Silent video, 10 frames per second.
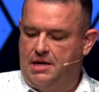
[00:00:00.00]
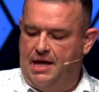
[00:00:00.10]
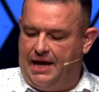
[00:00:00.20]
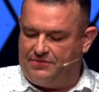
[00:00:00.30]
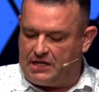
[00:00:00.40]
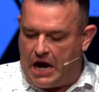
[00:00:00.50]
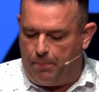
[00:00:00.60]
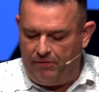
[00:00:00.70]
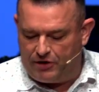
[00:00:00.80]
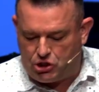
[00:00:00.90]
He gives a
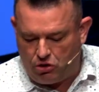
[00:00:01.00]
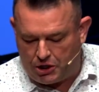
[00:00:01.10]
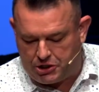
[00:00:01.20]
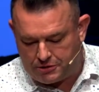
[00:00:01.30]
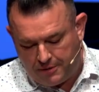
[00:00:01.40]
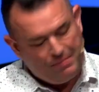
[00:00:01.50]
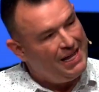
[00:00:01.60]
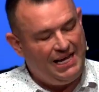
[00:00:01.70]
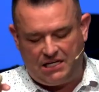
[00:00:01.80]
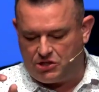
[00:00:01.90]
couple of instructions.
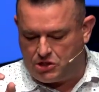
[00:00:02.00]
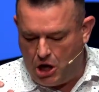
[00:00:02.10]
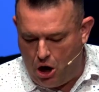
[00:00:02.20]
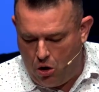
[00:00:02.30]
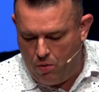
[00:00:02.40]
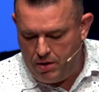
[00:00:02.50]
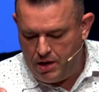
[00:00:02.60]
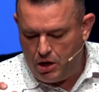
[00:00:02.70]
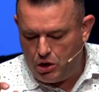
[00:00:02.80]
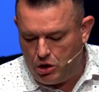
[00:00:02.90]
He says,
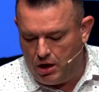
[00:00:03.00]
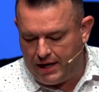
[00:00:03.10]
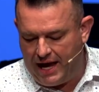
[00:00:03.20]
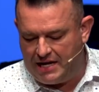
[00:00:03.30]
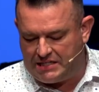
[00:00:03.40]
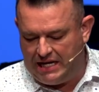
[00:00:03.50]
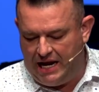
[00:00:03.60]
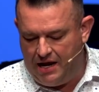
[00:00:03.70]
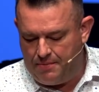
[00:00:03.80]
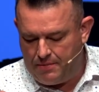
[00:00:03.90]
go look and
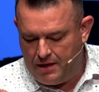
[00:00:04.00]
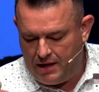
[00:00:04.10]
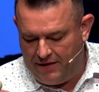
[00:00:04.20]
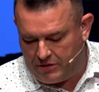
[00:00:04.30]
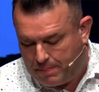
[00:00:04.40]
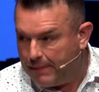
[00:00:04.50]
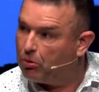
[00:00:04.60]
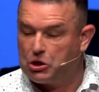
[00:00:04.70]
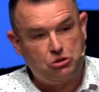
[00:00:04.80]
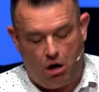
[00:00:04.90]
see if the
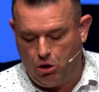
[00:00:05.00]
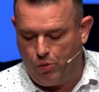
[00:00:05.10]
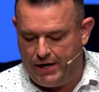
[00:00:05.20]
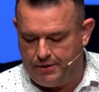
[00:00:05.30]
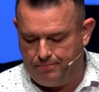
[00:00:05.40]
people are strong or weak.